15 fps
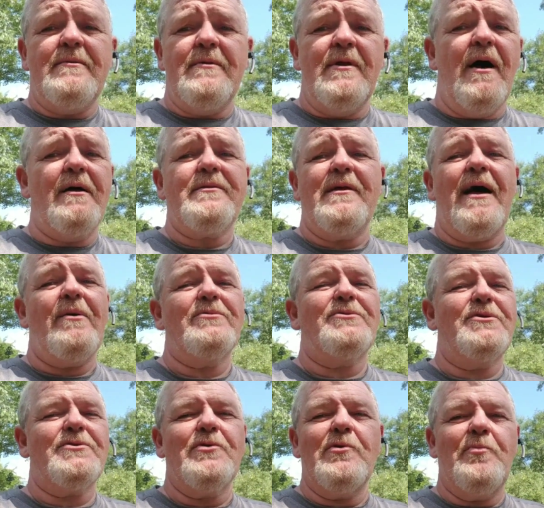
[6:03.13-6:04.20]
Not that I was
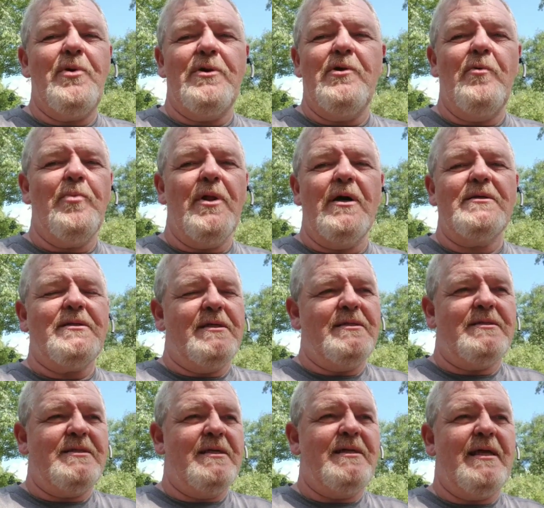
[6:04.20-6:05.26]
just going to put new plugs in
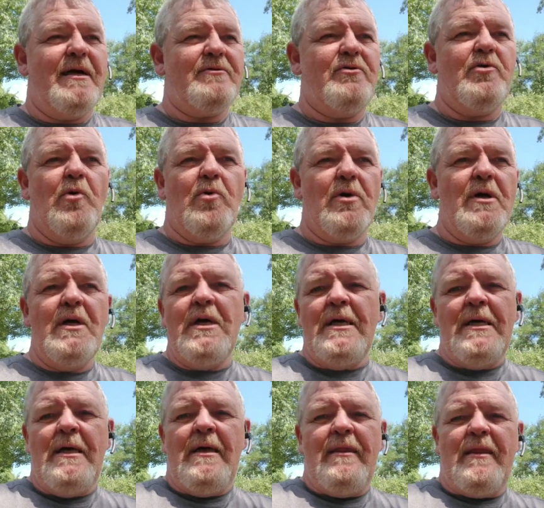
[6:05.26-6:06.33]
to send it out the door.
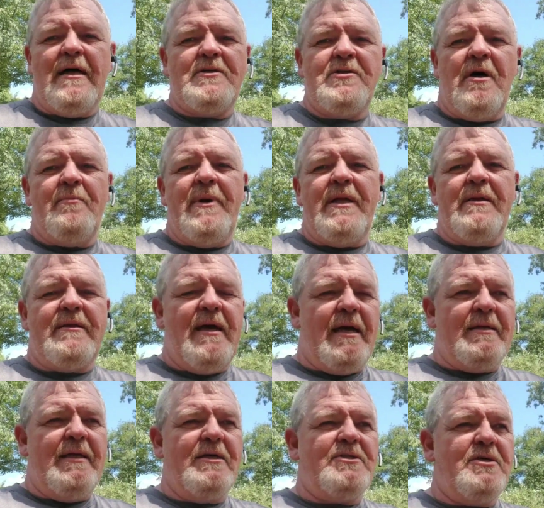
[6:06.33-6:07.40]
That's not being a
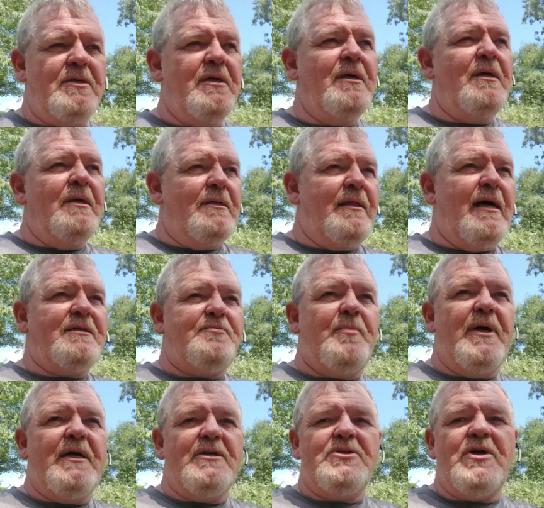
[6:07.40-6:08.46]
technician. That's
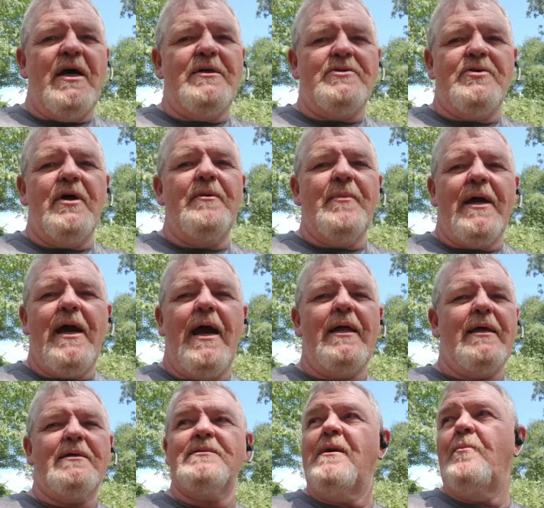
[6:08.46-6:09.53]
being a shade tree
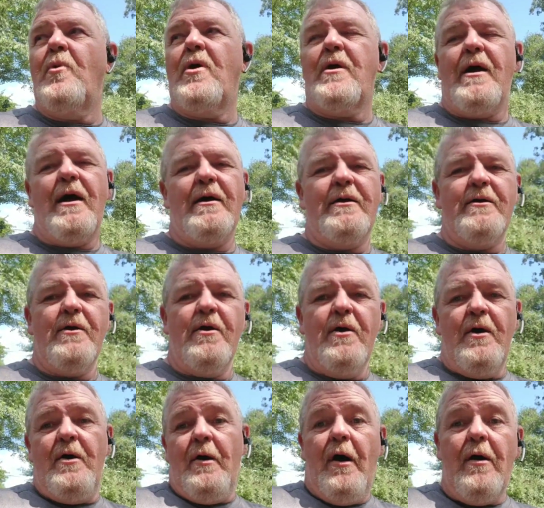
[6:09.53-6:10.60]
mechanic somewhere out here.
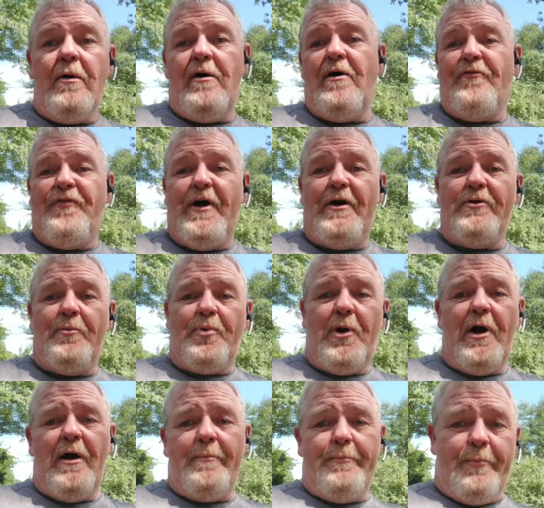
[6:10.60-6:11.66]
Oh, I found the
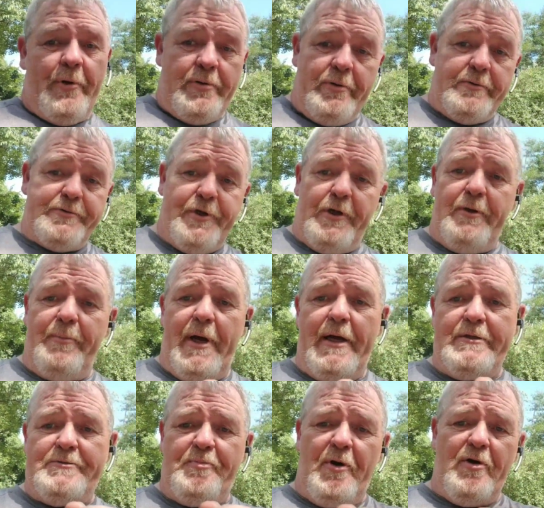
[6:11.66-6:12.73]
problem. It's got a
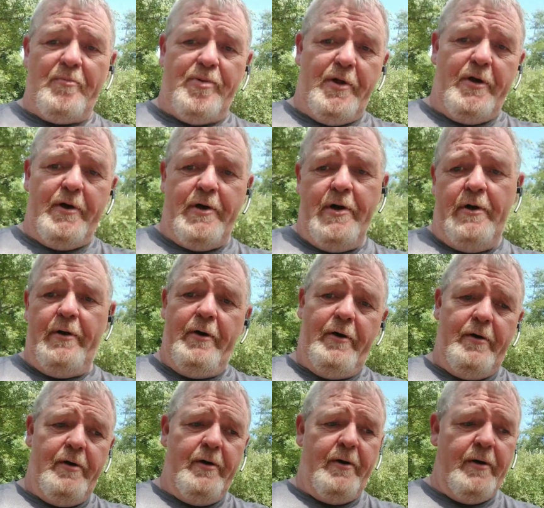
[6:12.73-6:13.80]
bad spark plug.
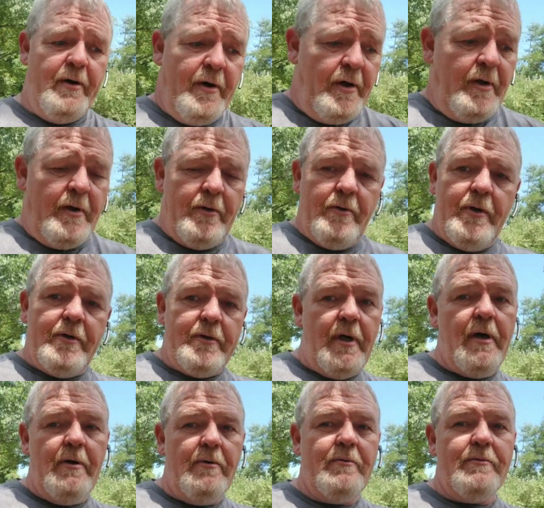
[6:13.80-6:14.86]
Well,
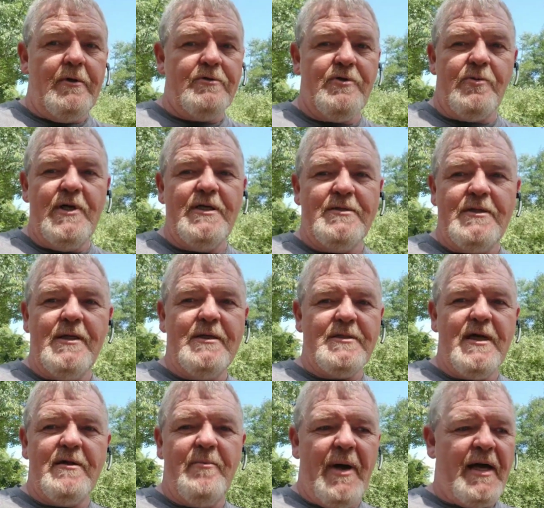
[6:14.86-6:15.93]
no, there's a reason that it's
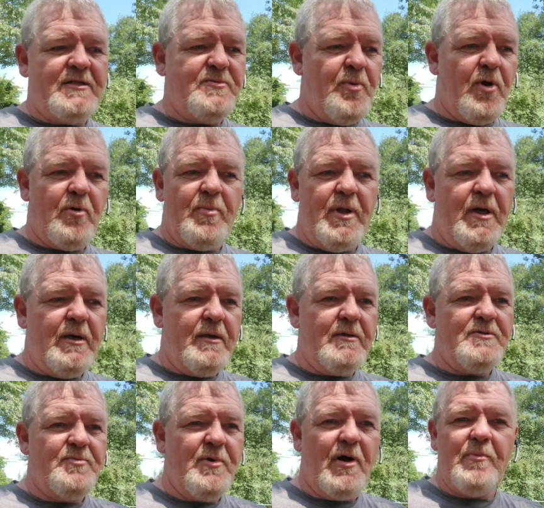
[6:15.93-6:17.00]
got a bad spark plug.
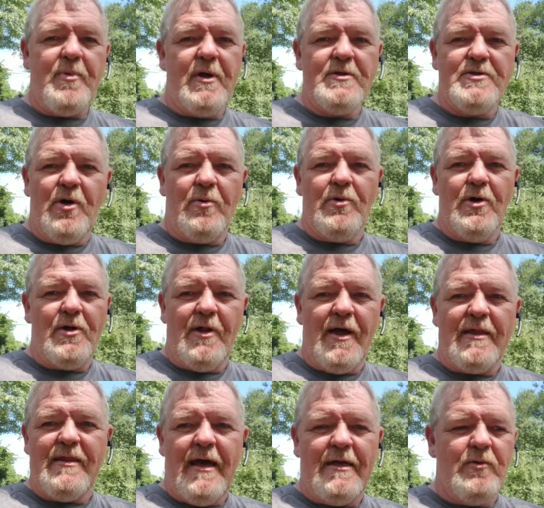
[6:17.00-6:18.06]
Spark plugs don't look
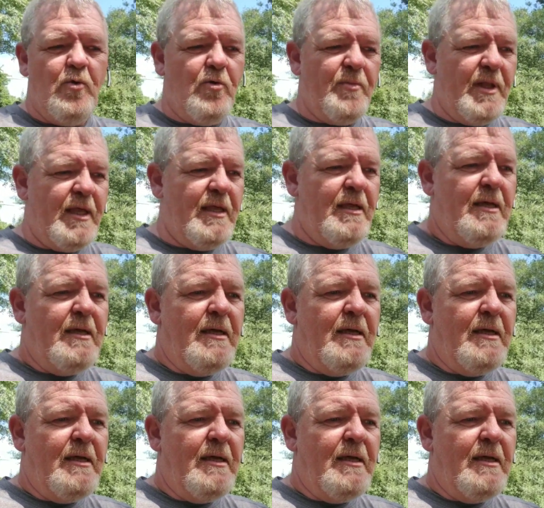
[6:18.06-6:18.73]
like that normally.